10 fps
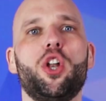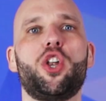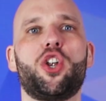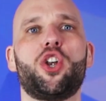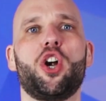
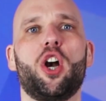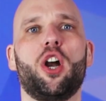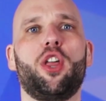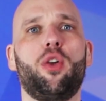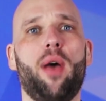
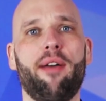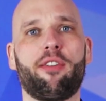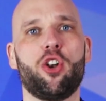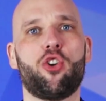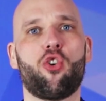ensure you have
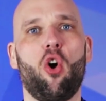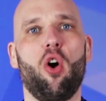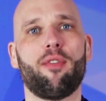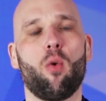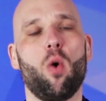control
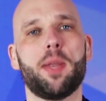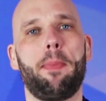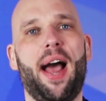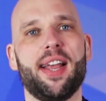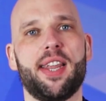over what's
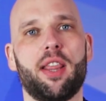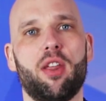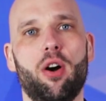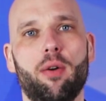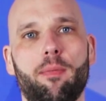passing
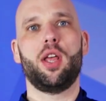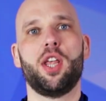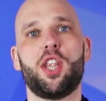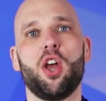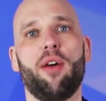through.
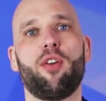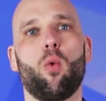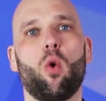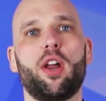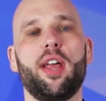So if you're
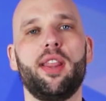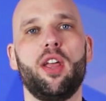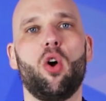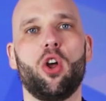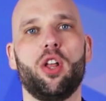working in the
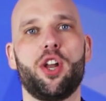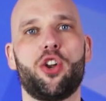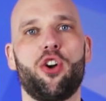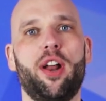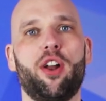oil
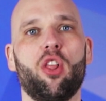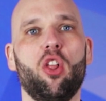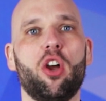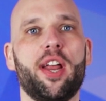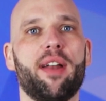industry and you're
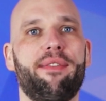looking to